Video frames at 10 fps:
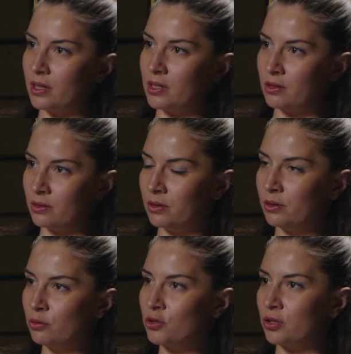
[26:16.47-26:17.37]
as a
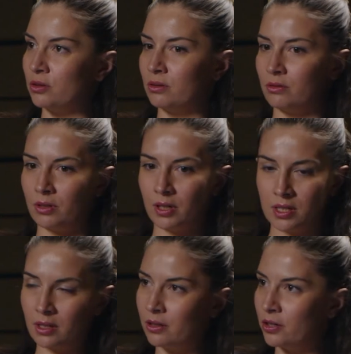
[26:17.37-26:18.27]
conclusion or
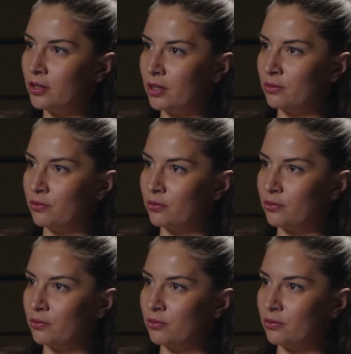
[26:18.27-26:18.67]
as a learning